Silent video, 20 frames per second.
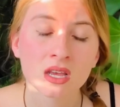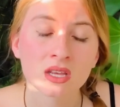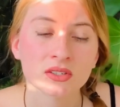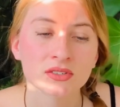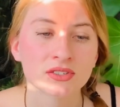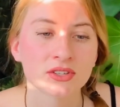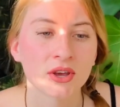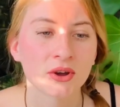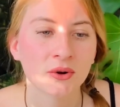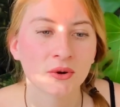
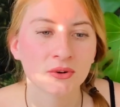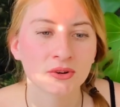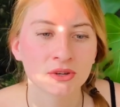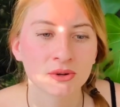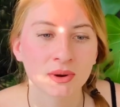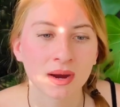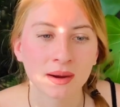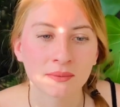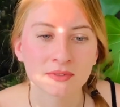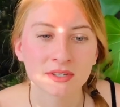So you
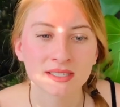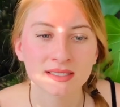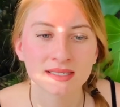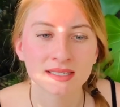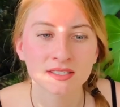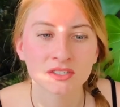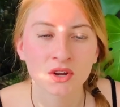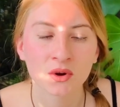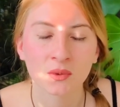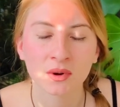
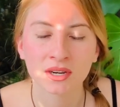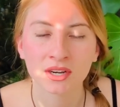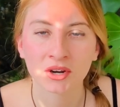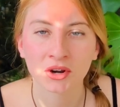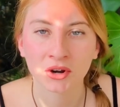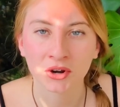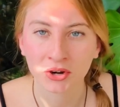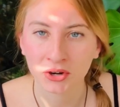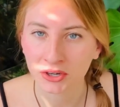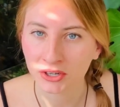obviously don't want to
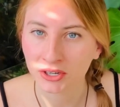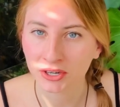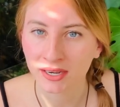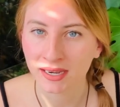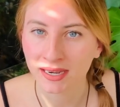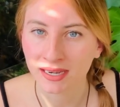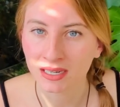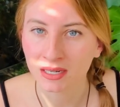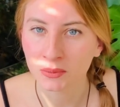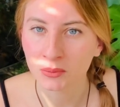hurt your
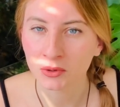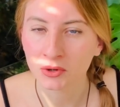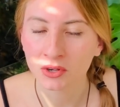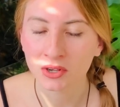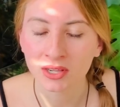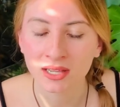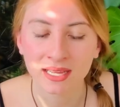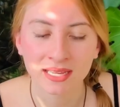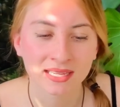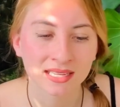
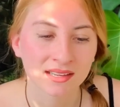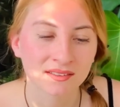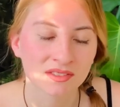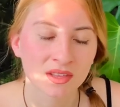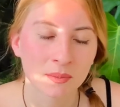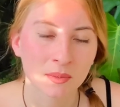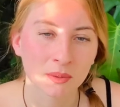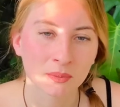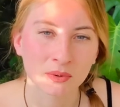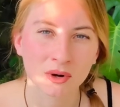animal and give
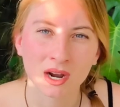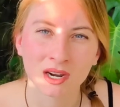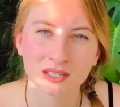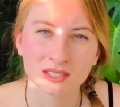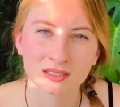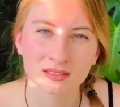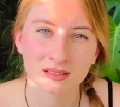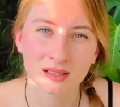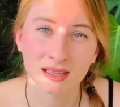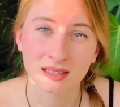them a
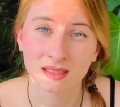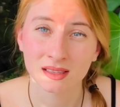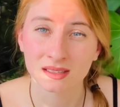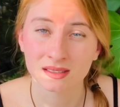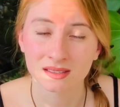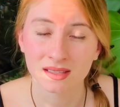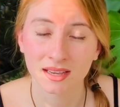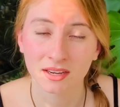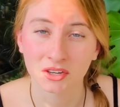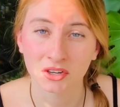product like this
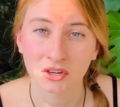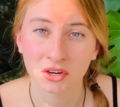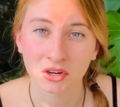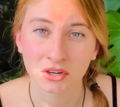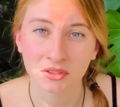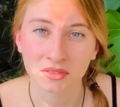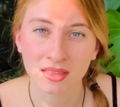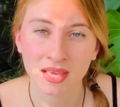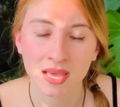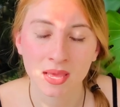that could
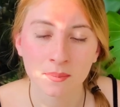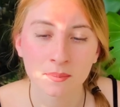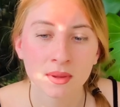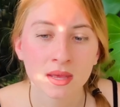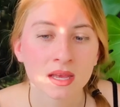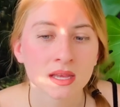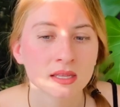hurt them.